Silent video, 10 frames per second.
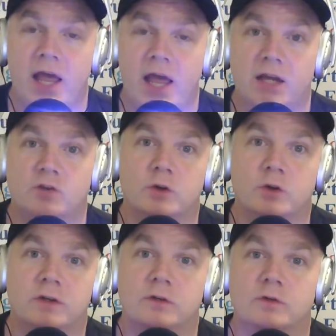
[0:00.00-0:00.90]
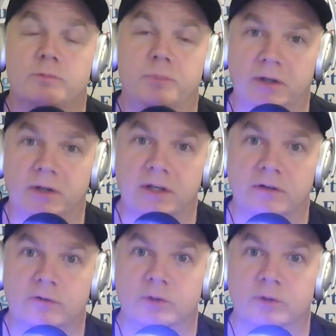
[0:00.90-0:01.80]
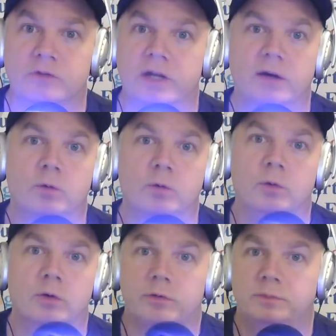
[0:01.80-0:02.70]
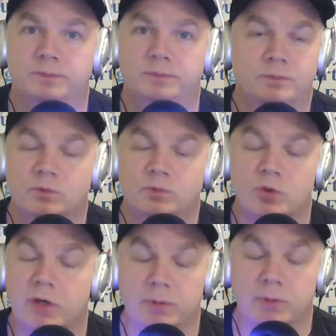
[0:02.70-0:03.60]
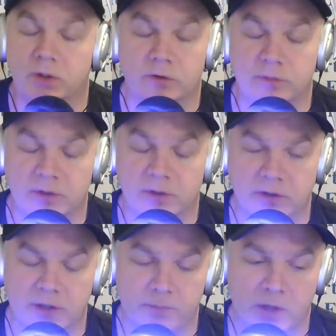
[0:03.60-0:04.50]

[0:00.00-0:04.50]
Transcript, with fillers: and he turned it into billions, which is now worth 20 billion or something like that.